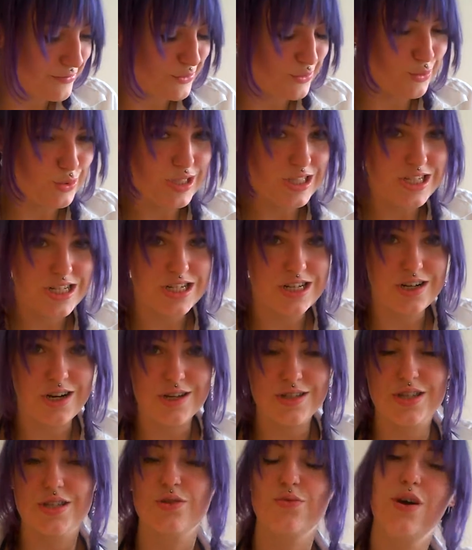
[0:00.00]
which
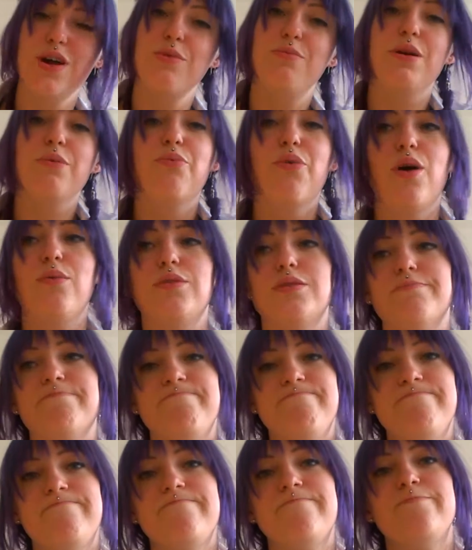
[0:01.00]
causes quite a big problem.
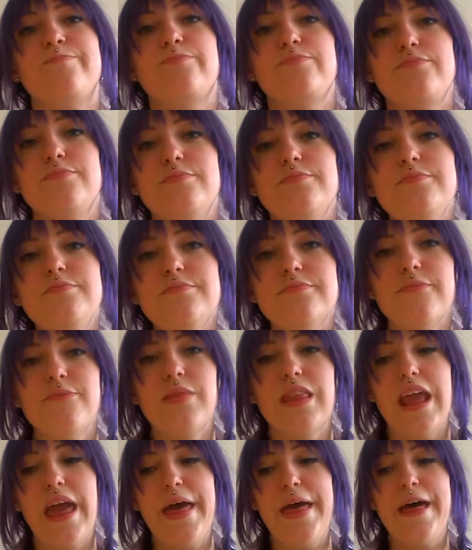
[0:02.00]

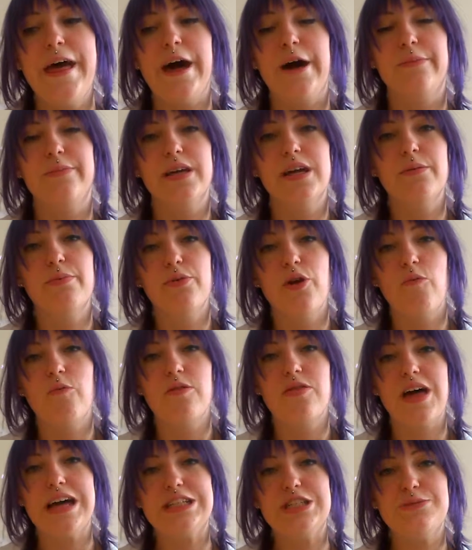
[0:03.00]
A bigger
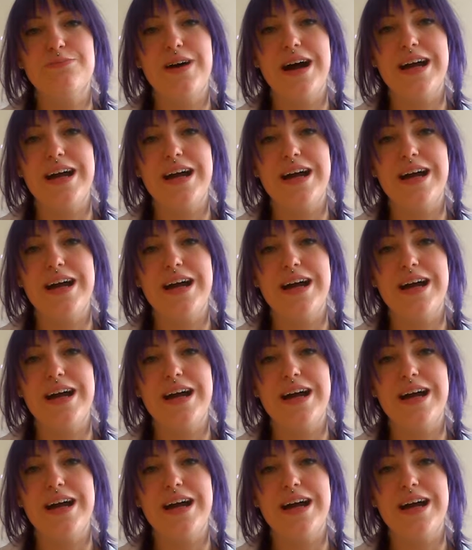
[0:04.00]
problem than